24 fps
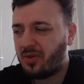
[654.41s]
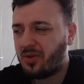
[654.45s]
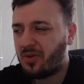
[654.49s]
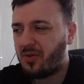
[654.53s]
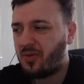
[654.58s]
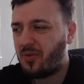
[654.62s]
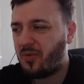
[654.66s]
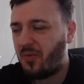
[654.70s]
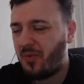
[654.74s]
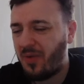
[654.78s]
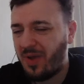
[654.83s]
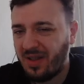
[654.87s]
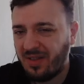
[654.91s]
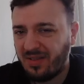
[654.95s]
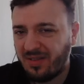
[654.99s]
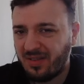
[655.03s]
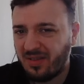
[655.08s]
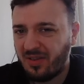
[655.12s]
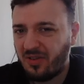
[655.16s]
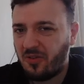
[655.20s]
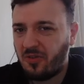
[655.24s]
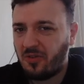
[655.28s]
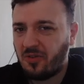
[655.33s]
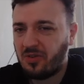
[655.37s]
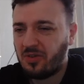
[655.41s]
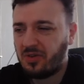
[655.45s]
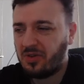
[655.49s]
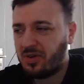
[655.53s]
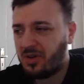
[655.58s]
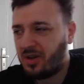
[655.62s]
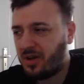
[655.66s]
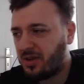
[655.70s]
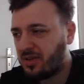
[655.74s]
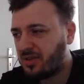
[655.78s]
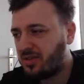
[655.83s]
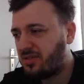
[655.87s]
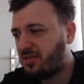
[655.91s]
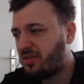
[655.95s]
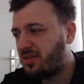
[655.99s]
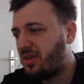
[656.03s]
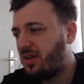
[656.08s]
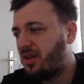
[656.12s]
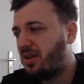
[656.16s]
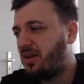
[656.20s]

crit or not.